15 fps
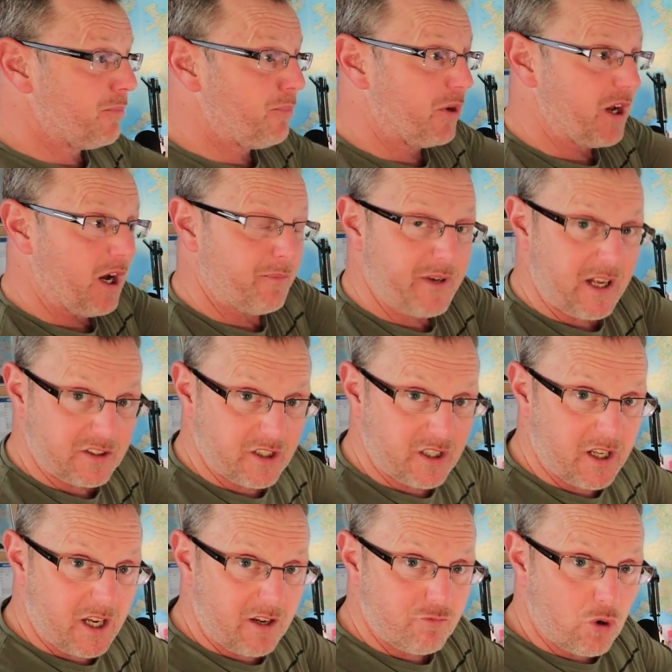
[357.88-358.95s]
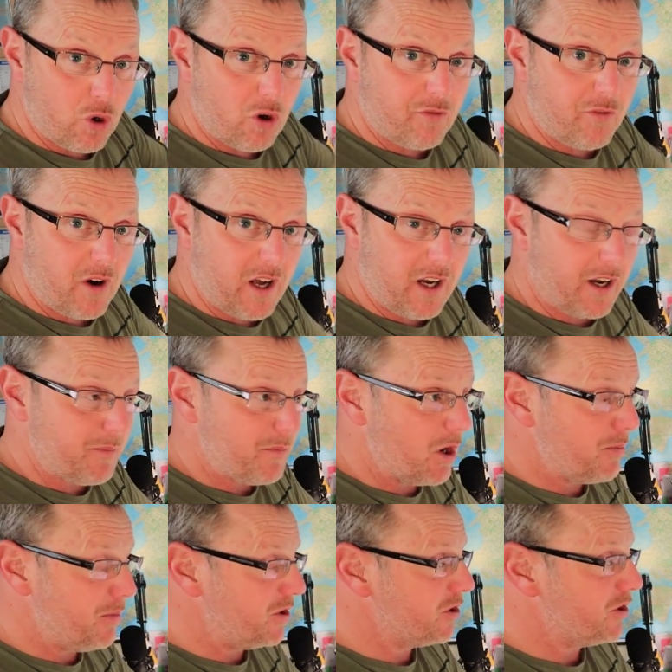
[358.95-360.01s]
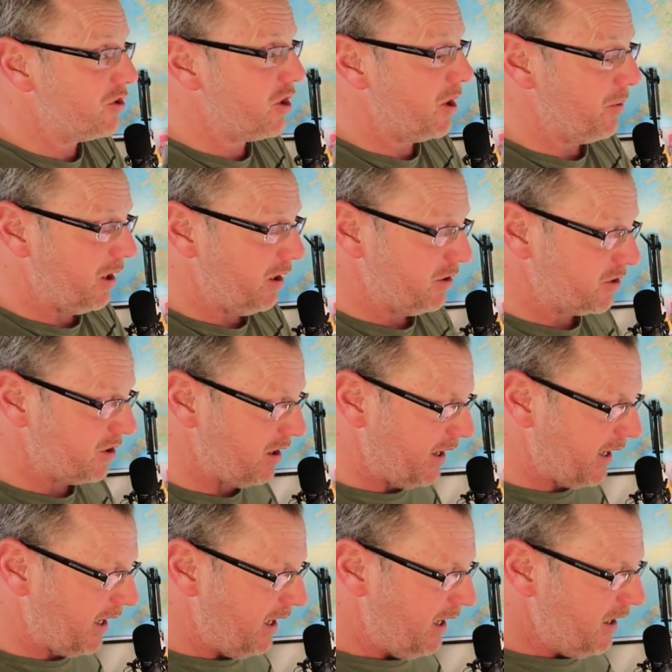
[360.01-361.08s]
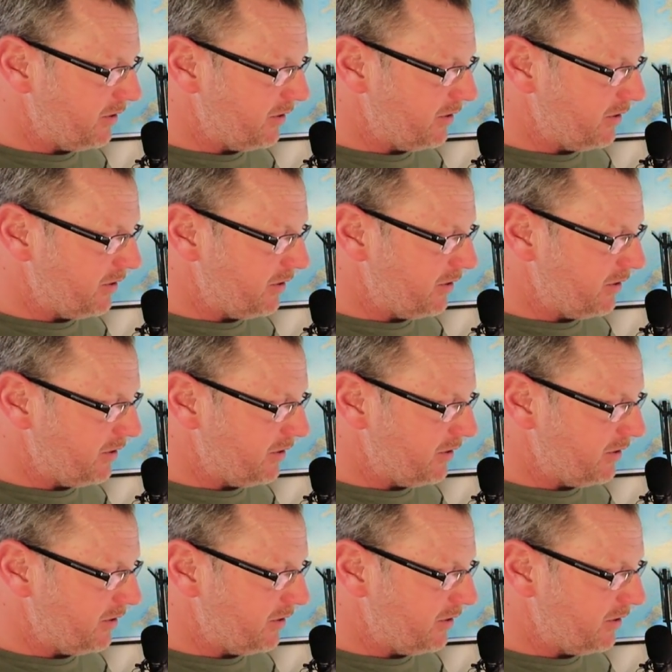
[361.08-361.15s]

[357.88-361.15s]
going to put it up next to the raw file in a moment, just to show you what it looks like.